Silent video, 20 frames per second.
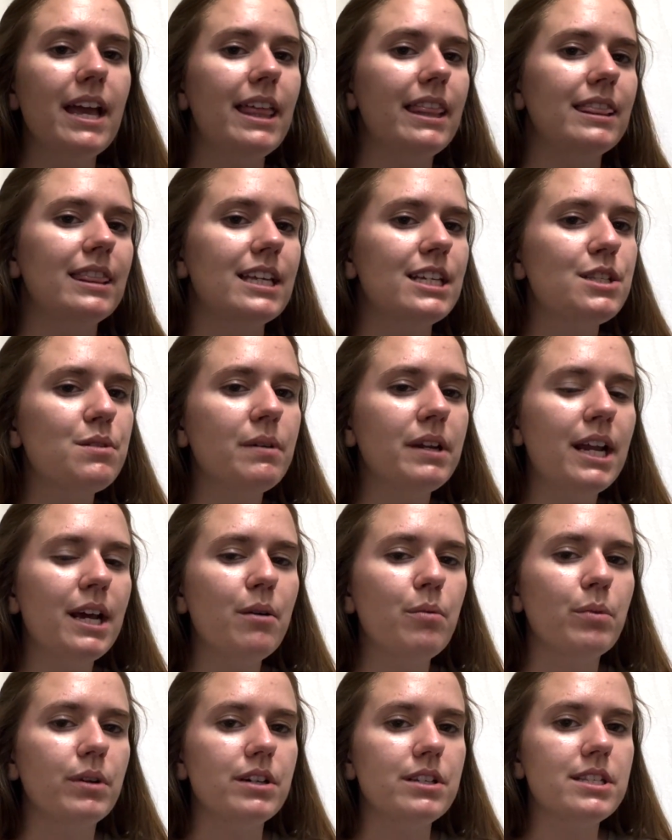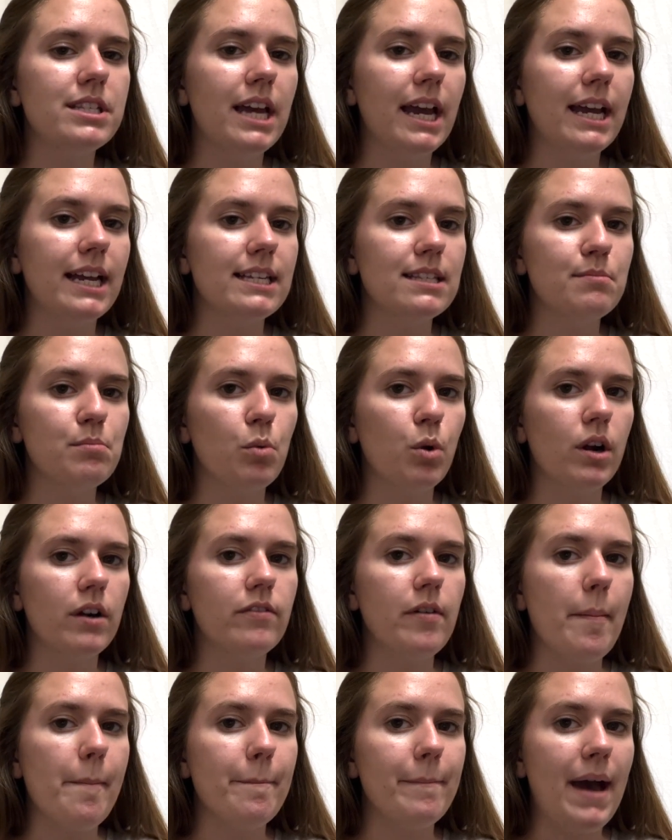This one I will say is more of
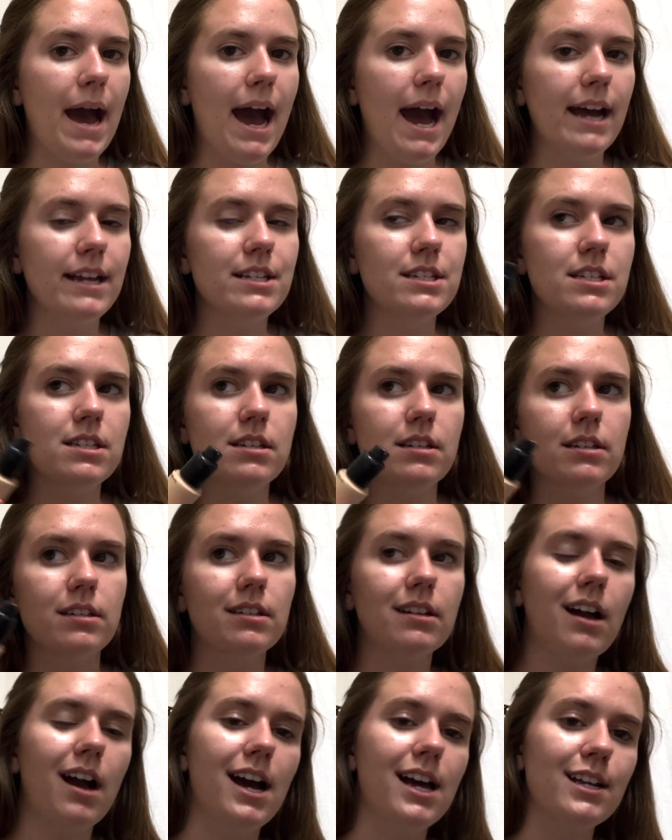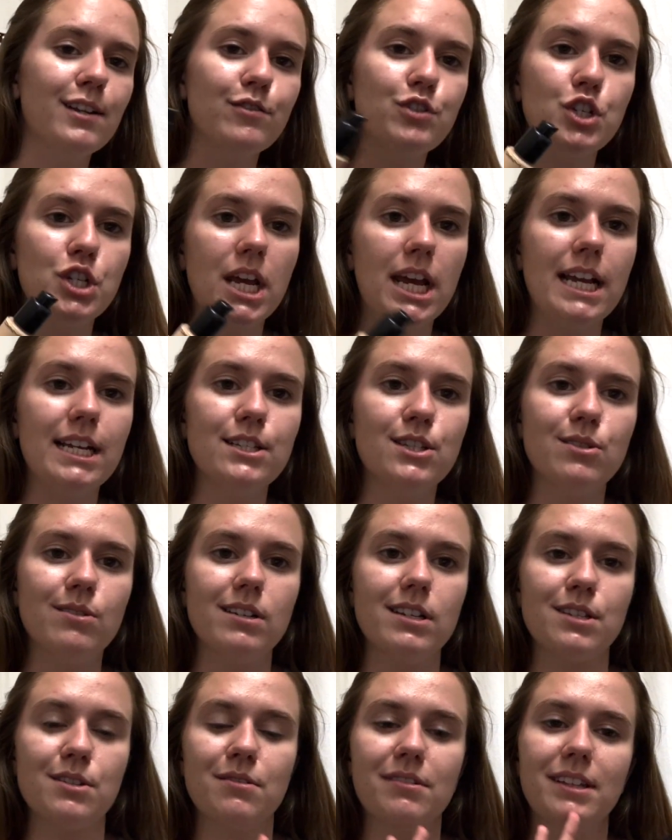a matte kind of shade, so it
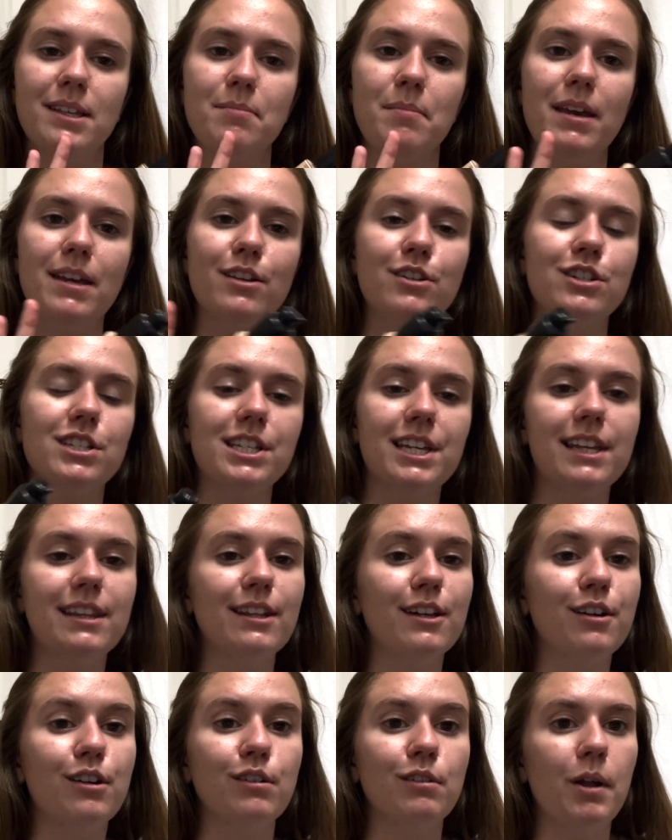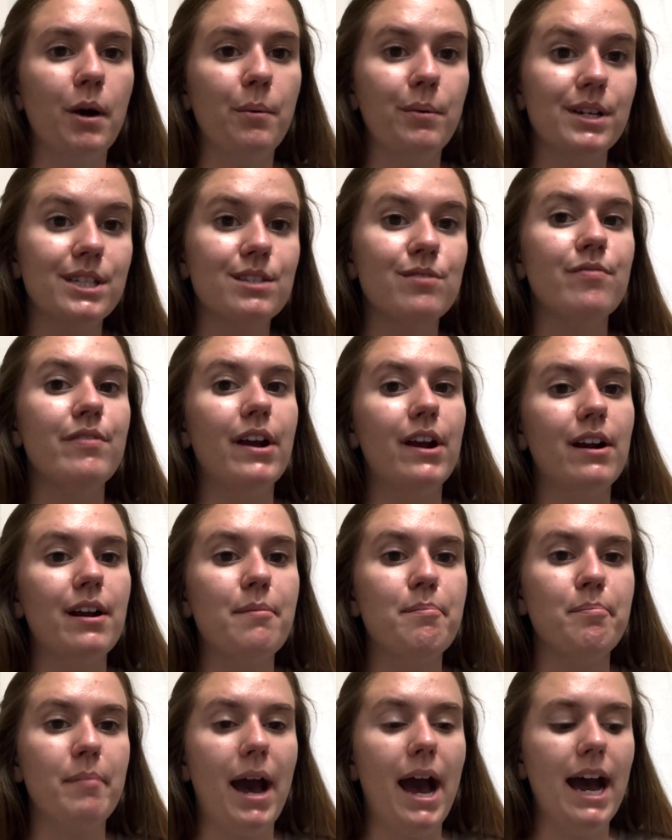doesn't really make your skin look glowy. It's very
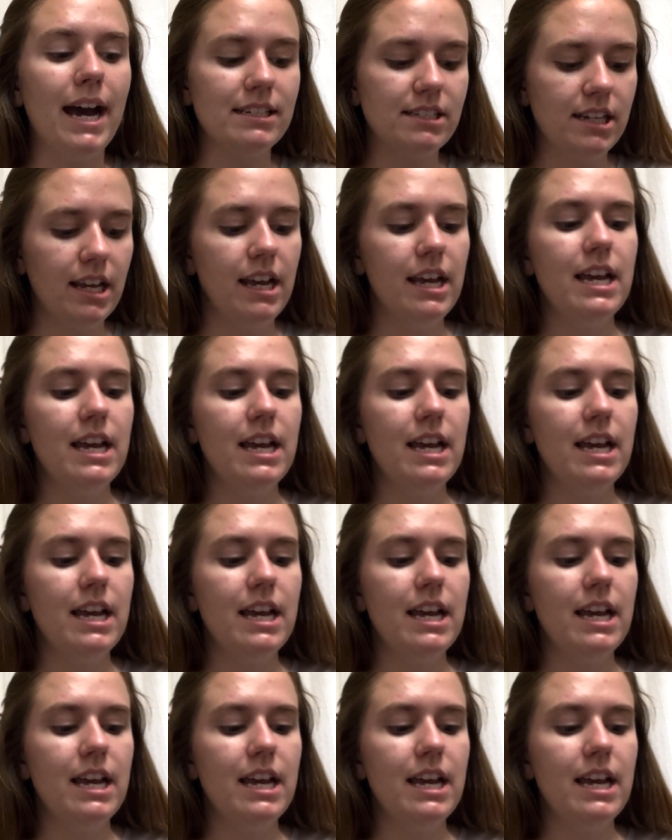matte.